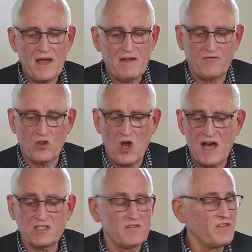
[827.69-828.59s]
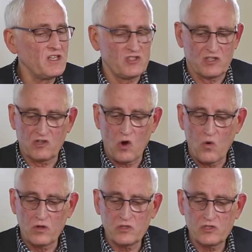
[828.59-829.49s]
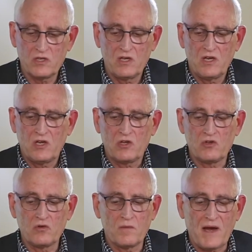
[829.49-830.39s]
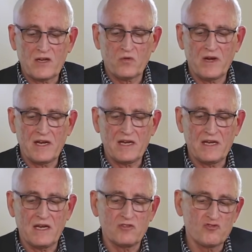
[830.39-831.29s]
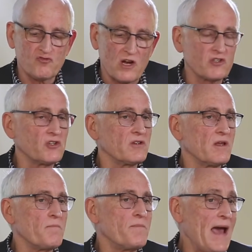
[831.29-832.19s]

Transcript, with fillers: pay philosophies and goals. You do it by creating a structure that